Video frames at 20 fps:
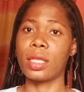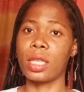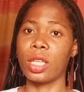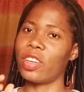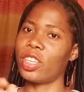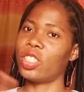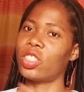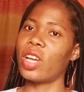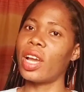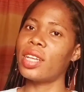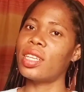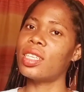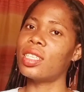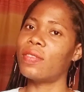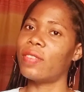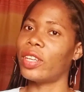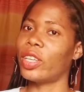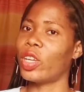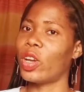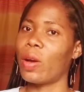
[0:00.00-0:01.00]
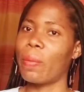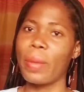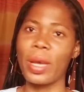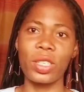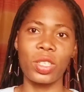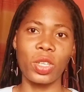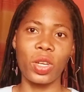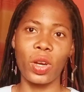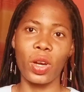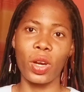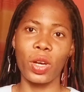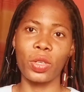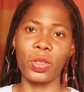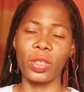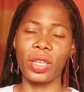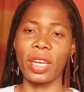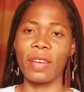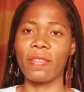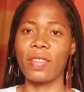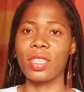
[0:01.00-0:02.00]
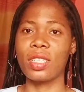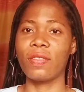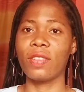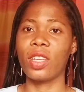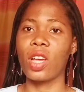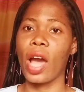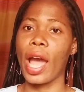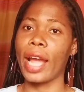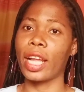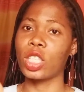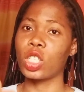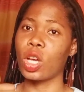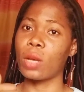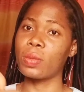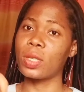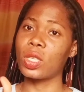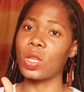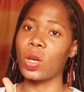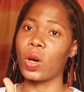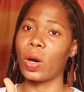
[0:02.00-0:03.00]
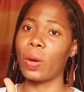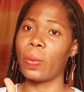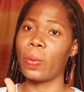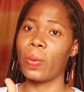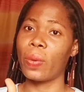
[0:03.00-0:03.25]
If you enjoyed this video, make sure you give this video a thumbs up,